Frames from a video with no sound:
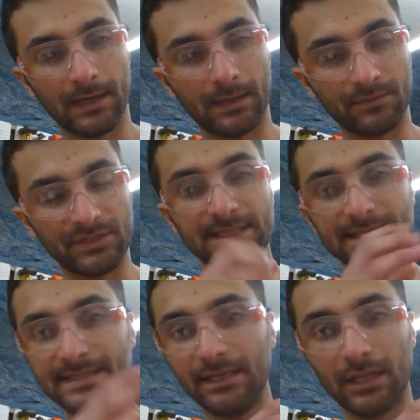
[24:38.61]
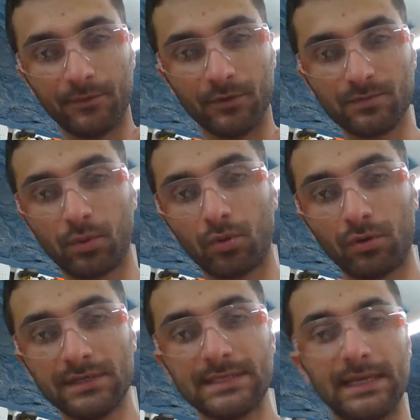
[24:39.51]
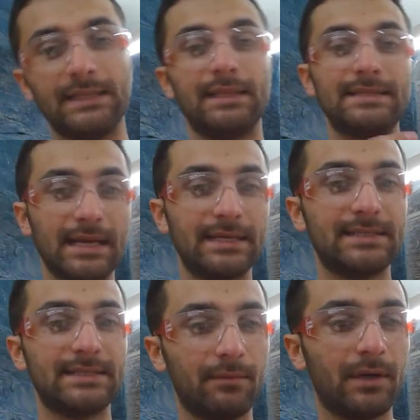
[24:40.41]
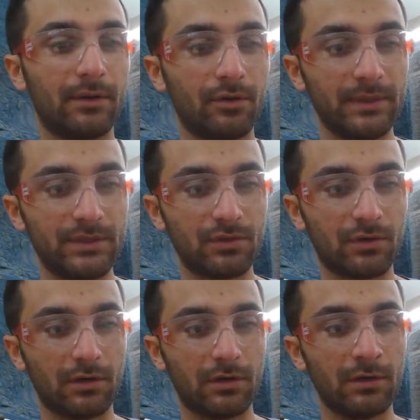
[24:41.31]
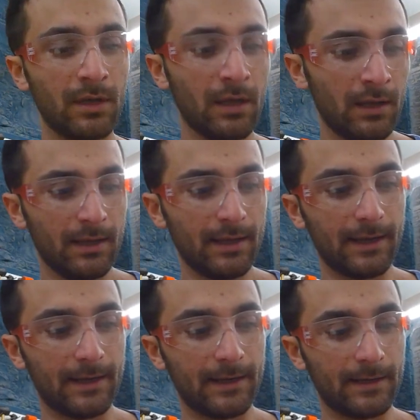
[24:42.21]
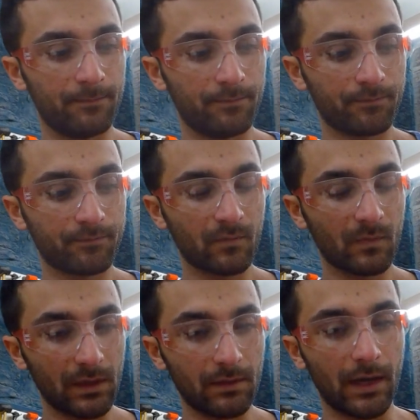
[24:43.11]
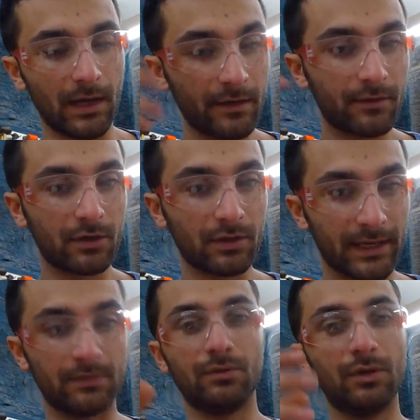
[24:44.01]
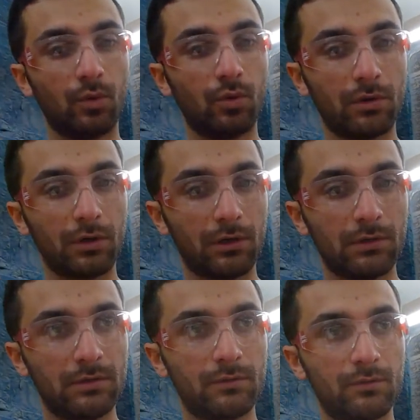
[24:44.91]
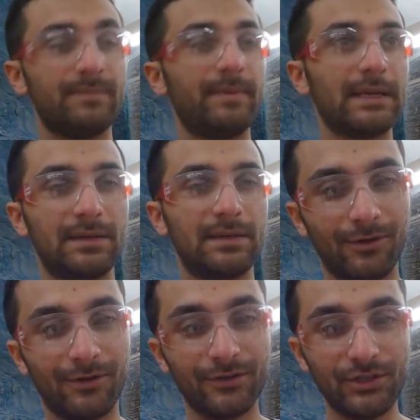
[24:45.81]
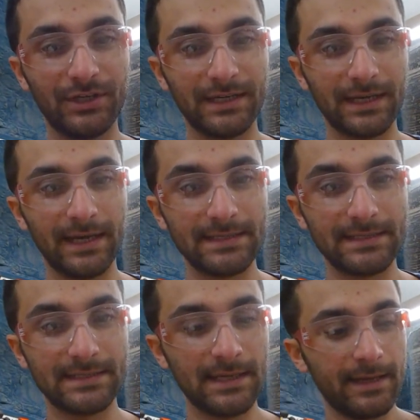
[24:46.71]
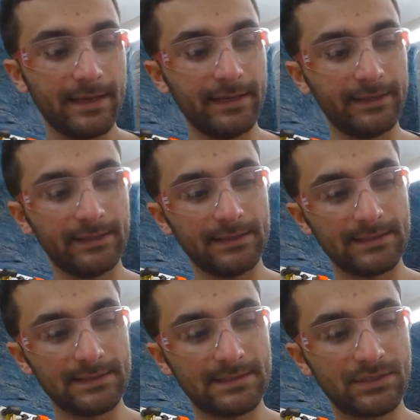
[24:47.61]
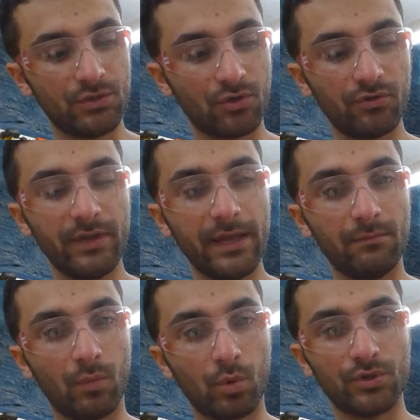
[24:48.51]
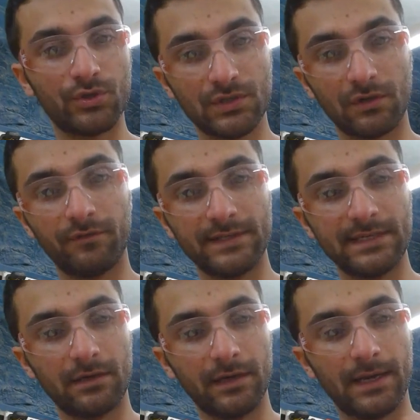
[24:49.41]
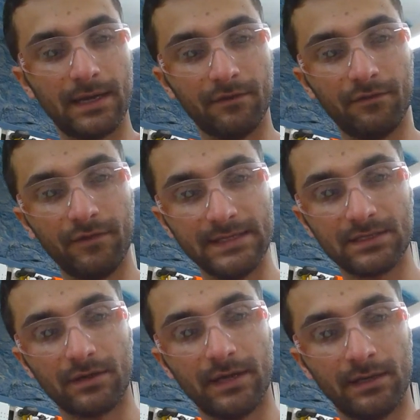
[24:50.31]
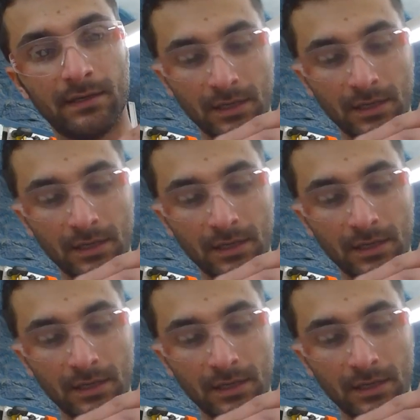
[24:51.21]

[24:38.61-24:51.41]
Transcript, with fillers: Just to seal up those pores, and then the second time around it'd be stronger. Another, like the more respectable trick, I guess, is to create more surface area on face grain.